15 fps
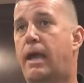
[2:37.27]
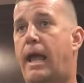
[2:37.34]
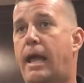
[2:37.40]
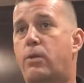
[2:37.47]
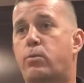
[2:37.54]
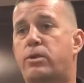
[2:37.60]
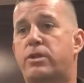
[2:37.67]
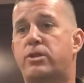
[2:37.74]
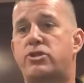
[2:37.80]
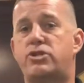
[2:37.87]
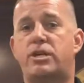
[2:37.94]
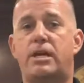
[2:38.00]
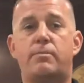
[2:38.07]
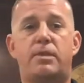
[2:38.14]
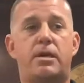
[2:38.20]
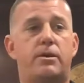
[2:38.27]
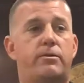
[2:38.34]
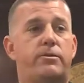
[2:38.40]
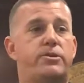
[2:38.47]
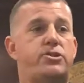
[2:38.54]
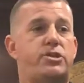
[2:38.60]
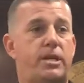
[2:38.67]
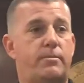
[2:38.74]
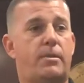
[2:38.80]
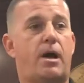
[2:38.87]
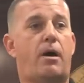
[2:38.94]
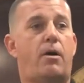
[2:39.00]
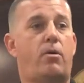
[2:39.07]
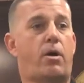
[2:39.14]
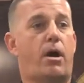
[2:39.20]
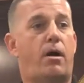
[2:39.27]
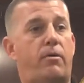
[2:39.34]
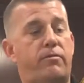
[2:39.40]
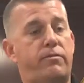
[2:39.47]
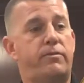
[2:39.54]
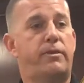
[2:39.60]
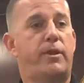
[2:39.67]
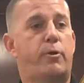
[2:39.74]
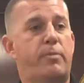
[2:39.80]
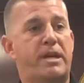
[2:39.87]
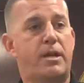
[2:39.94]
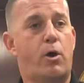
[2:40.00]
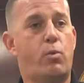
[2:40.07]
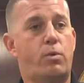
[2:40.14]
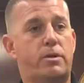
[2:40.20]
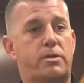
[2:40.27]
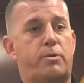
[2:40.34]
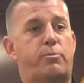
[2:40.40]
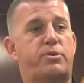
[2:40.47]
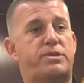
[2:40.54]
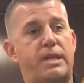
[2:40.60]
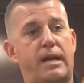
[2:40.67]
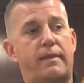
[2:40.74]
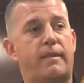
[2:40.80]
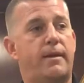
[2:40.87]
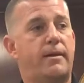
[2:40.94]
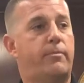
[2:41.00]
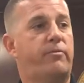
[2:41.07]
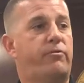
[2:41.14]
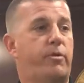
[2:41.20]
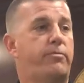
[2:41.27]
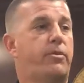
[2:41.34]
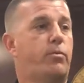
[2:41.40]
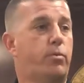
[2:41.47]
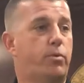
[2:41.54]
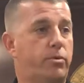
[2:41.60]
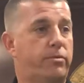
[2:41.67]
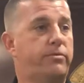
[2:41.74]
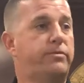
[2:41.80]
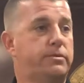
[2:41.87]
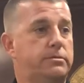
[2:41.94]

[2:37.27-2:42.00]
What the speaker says: And when the sheep kill the sheepdog off, there'll be no one to protect them from the wolf.